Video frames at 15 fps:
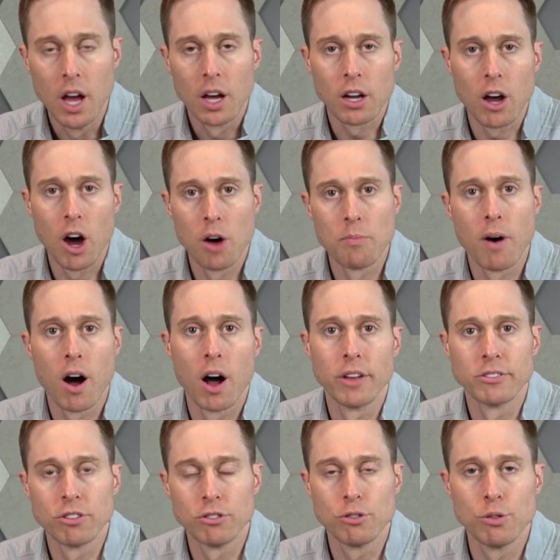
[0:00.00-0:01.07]
come on
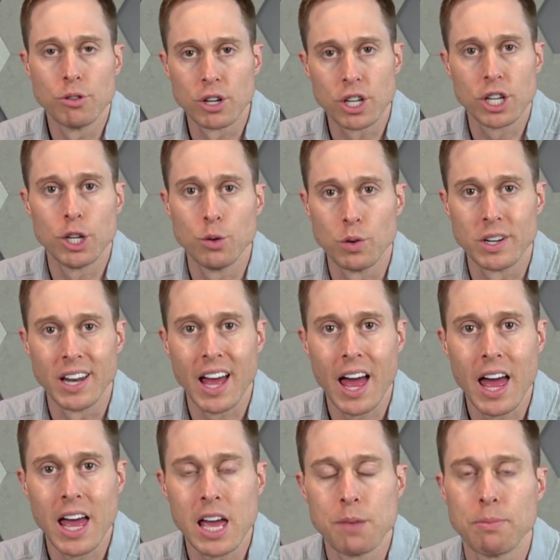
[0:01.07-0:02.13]
to do the
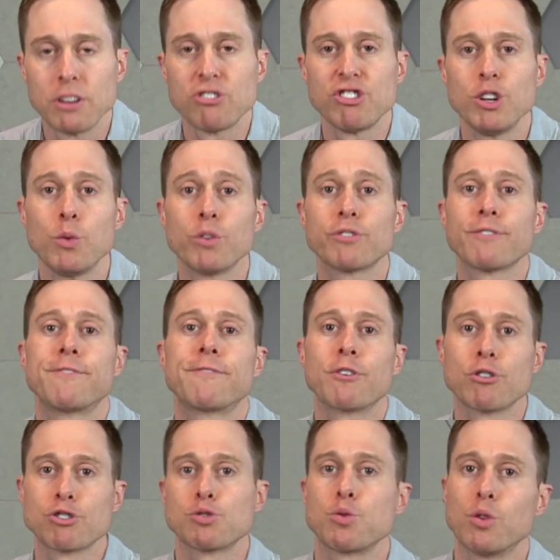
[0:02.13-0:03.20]
Q&A, but she was
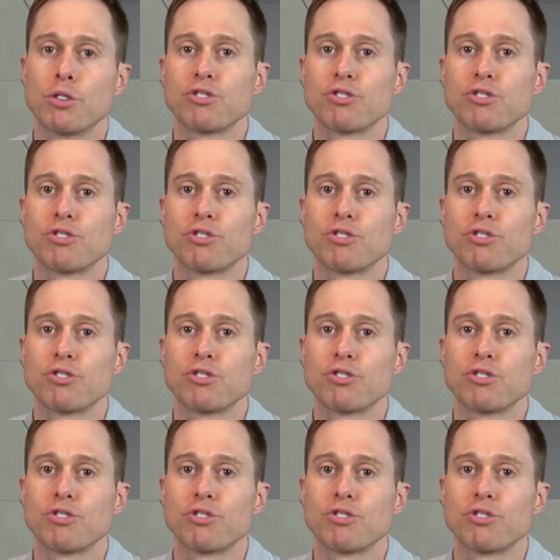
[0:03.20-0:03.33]
virtual.